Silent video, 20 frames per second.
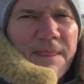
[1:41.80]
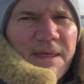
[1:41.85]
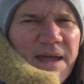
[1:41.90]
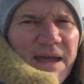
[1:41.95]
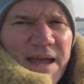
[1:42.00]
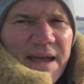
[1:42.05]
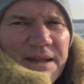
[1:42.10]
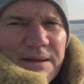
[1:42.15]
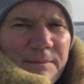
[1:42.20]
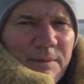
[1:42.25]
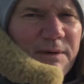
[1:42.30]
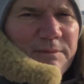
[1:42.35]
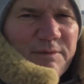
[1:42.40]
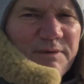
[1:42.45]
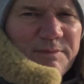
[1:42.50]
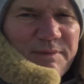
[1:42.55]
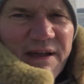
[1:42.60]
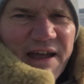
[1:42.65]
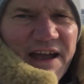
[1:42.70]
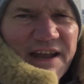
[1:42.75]
And I moved
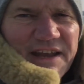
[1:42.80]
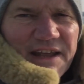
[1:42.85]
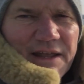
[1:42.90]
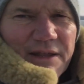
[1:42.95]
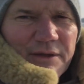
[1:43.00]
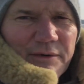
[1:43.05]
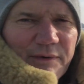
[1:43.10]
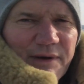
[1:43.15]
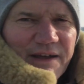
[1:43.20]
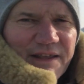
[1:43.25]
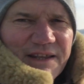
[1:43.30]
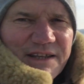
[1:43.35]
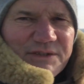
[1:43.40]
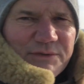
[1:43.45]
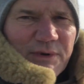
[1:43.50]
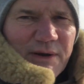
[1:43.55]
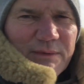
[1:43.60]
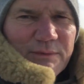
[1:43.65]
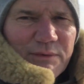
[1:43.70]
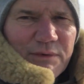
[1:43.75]
my head out of the way, that's
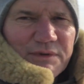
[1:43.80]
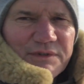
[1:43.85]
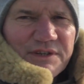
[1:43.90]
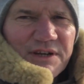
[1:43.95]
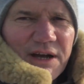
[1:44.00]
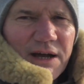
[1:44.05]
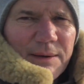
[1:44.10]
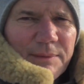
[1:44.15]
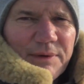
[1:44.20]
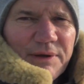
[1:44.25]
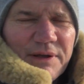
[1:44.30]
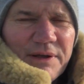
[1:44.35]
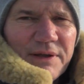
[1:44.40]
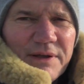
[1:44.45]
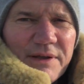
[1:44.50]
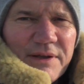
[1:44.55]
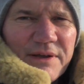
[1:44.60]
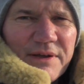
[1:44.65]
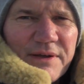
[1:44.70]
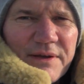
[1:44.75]
why I walked up.
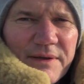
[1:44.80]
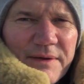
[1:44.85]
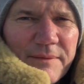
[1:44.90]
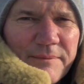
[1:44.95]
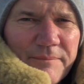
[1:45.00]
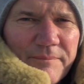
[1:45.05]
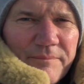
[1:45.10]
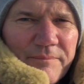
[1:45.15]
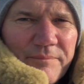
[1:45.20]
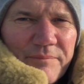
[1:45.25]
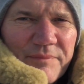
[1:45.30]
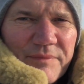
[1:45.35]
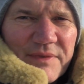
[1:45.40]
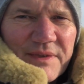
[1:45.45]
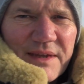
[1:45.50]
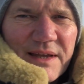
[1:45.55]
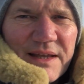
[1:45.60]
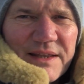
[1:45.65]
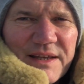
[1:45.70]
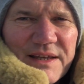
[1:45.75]

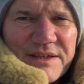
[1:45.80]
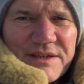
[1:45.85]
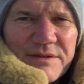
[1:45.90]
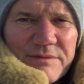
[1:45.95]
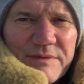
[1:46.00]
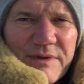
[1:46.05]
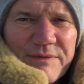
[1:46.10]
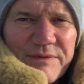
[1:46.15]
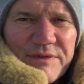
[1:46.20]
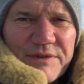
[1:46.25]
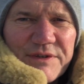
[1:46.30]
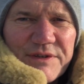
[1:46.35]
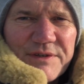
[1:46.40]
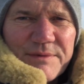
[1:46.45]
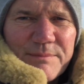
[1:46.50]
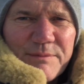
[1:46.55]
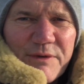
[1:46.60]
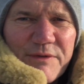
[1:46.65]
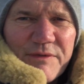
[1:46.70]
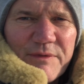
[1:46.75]
And that's the river just
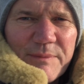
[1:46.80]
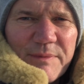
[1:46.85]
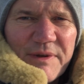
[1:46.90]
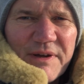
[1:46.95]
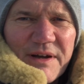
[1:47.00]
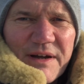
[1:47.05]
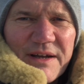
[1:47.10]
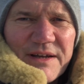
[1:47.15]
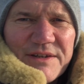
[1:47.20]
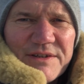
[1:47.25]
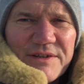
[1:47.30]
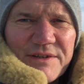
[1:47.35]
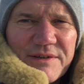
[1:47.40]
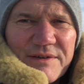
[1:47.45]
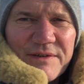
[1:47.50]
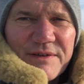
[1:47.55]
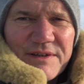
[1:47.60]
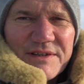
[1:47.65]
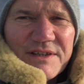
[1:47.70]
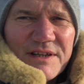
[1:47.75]
moving behind you.
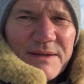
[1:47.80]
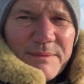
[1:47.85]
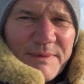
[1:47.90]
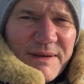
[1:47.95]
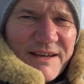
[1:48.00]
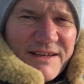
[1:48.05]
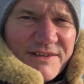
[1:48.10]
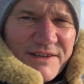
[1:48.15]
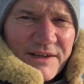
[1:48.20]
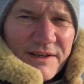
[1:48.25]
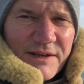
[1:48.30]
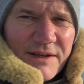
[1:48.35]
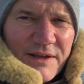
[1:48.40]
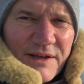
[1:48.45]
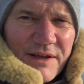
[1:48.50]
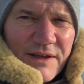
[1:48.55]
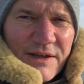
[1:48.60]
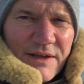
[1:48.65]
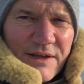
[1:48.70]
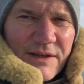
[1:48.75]
Isn't that amazing?
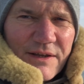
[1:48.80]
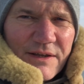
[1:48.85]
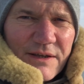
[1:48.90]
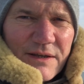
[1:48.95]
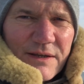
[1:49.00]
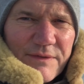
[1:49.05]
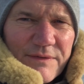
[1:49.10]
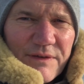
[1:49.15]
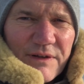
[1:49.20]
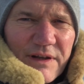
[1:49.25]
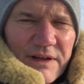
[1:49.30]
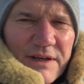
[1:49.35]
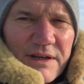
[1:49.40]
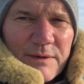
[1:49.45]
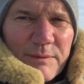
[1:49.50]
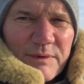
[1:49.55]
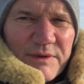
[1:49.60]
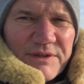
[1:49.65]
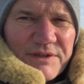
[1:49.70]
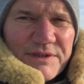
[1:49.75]
You feel like you
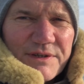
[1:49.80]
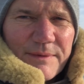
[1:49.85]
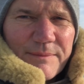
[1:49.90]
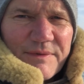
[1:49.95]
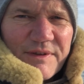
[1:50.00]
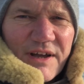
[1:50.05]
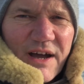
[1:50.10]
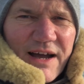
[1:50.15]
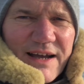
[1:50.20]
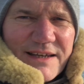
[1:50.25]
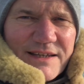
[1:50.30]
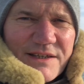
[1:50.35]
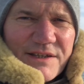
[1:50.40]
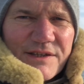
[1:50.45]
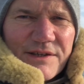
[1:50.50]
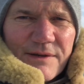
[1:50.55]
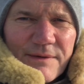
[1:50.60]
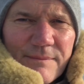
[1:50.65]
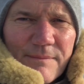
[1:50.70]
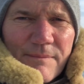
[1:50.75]
want some of the ice
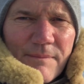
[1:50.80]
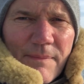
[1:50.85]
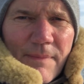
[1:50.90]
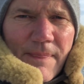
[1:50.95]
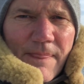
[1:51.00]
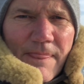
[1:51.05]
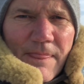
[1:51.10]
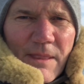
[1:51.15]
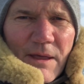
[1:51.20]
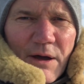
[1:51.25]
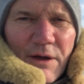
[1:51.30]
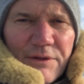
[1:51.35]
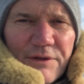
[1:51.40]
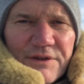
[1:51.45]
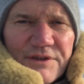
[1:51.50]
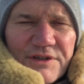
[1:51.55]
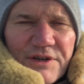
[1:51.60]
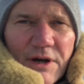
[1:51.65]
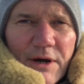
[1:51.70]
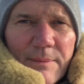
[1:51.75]
on the
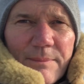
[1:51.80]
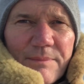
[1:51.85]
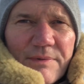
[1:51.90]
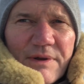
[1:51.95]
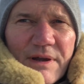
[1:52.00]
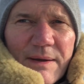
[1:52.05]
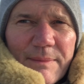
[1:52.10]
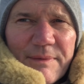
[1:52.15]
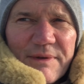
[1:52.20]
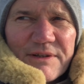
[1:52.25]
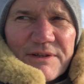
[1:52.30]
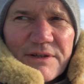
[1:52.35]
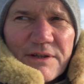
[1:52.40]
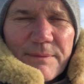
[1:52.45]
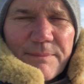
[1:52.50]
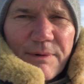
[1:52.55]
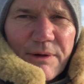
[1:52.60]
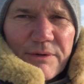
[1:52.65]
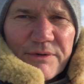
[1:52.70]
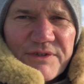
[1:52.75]
top coming to the
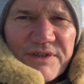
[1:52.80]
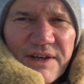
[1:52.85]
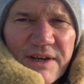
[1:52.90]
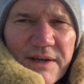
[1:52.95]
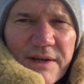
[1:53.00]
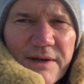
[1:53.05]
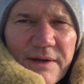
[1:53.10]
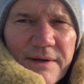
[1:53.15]
Baltic.